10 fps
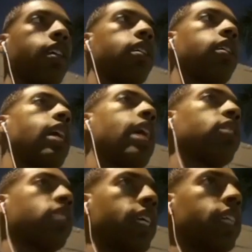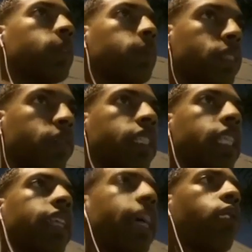I'll say it specifically
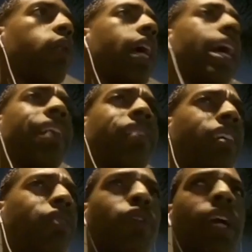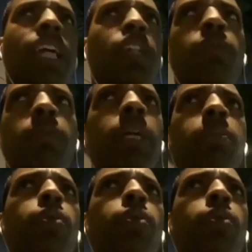that way. I have love for Asian people,